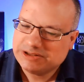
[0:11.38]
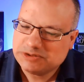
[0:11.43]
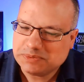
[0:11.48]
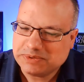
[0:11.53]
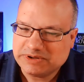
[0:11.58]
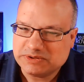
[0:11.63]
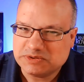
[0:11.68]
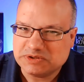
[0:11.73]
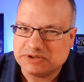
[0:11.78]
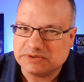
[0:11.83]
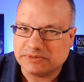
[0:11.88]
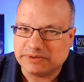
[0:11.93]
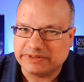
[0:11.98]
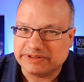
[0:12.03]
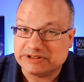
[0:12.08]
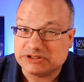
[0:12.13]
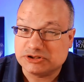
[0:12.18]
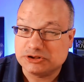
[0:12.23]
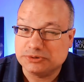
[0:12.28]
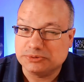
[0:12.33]
this one isn't
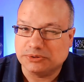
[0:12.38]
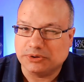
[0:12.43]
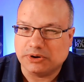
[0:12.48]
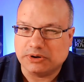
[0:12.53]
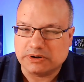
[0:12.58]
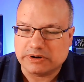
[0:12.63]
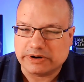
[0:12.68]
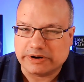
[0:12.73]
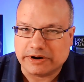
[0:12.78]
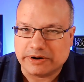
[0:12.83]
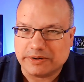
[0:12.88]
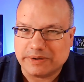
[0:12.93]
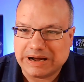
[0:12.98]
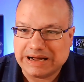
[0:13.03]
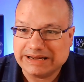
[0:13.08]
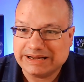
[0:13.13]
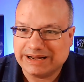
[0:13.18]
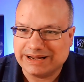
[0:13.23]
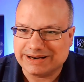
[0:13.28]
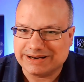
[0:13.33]
released too long ago.
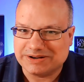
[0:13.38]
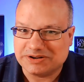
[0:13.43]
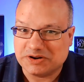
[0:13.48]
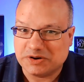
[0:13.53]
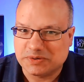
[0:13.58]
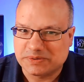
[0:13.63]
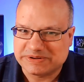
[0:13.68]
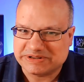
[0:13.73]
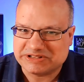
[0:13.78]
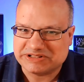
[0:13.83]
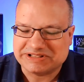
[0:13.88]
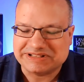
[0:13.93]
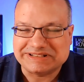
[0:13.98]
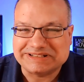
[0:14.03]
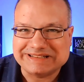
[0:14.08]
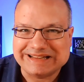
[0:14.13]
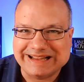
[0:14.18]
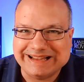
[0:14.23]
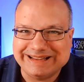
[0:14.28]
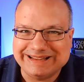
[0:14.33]
I kind of noticed
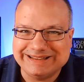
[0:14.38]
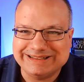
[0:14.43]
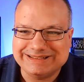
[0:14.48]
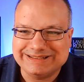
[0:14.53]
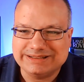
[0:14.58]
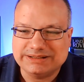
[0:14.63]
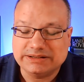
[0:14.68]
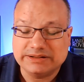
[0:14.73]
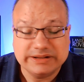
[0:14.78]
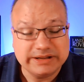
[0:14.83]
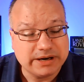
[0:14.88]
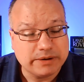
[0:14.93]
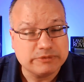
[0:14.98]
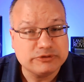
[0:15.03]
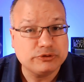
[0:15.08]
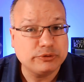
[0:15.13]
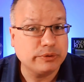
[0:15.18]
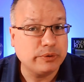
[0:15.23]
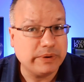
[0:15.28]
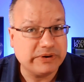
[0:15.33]
it, and uh, then I
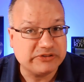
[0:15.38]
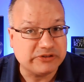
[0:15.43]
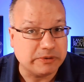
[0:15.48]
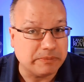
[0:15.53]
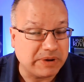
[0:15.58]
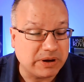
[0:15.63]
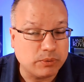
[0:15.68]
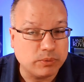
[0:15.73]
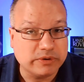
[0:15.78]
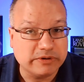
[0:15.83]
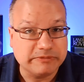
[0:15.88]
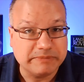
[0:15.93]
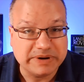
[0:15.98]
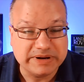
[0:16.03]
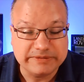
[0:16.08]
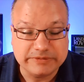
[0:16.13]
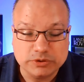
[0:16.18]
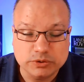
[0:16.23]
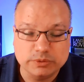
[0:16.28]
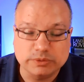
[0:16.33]
was requested by one of
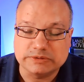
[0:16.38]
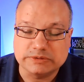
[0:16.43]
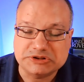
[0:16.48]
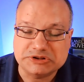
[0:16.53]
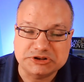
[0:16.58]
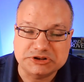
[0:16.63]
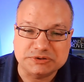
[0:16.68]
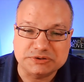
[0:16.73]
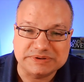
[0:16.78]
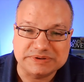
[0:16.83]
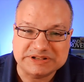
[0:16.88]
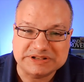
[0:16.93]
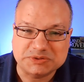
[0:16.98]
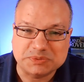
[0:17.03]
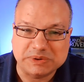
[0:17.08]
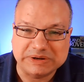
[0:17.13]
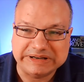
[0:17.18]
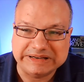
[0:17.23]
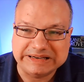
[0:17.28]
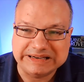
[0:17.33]
my viewers to do
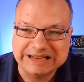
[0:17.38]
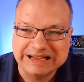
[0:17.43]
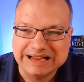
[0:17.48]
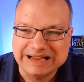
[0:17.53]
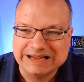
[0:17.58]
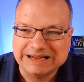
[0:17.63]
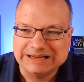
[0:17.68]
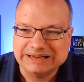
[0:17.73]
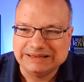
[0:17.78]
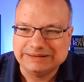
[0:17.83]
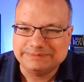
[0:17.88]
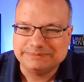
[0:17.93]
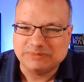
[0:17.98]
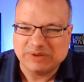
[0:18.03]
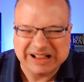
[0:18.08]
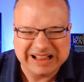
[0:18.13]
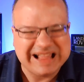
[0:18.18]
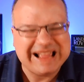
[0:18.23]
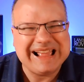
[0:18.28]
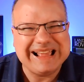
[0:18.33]
this one, and,
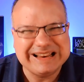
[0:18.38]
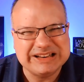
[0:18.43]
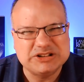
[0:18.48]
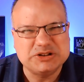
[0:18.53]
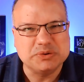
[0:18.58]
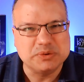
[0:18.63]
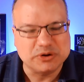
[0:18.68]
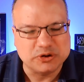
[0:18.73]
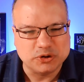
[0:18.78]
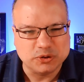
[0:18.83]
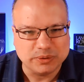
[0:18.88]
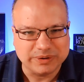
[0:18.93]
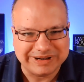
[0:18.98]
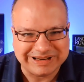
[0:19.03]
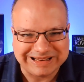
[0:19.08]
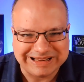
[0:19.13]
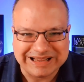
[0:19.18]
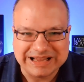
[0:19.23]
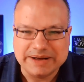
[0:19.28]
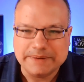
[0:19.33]
well, had to
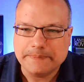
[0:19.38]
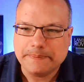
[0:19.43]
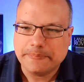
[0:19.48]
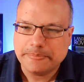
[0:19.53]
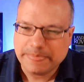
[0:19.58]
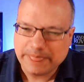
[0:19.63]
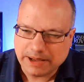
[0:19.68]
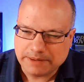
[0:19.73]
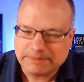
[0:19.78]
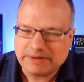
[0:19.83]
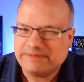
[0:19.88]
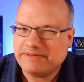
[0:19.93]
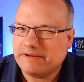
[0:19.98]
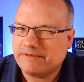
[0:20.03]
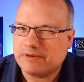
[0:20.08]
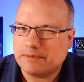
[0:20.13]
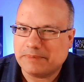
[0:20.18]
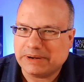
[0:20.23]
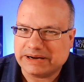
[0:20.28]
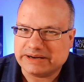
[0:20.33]
agree. Not my
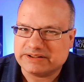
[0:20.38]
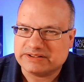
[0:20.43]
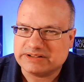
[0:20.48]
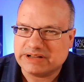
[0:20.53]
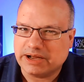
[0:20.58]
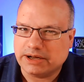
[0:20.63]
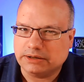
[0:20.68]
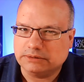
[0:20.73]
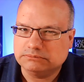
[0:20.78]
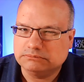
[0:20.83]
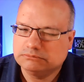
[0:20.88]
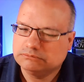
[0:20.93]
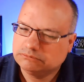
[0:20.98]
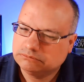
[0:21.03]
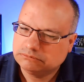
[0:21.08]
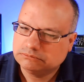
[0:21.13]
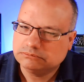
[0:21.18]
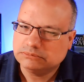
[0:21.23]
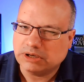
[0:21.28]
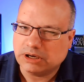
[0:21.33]
favorite body style,
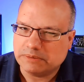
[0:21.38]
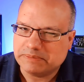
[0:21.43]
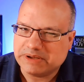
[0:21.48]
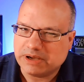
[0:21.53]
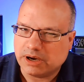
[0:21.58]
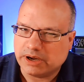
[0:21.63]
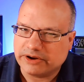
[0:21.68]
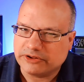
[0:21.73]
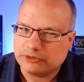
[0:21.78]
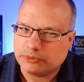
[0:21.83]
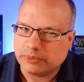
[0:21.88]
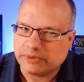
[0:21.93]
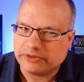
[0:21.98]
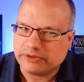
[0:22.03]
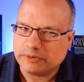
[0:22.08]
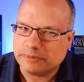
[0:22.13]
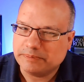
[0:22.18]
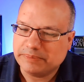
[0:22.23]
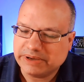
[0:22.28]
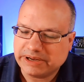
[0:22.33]
I'll be honest
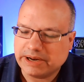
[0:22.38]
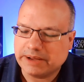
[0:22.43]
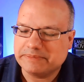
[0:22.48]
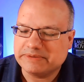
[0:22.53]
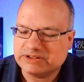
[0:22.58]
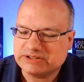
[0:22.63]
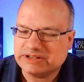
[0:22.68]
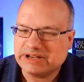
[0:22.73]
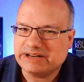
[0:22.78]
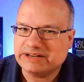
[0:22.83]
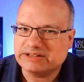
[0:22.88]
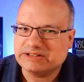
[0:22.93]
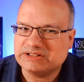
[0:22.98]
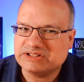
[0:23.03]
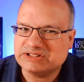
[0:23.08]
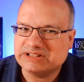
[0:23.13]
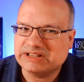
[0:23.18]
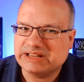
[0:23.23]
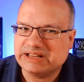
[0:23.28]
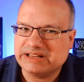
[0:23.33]
with you, but I'm
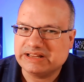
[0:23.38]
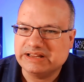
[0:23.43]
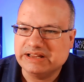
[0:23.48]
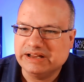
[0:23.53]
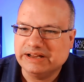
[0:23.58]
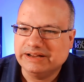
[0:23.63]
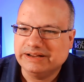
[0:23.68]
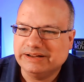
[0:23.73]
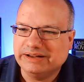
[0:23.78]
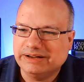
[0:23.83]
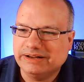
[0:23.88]
excited to see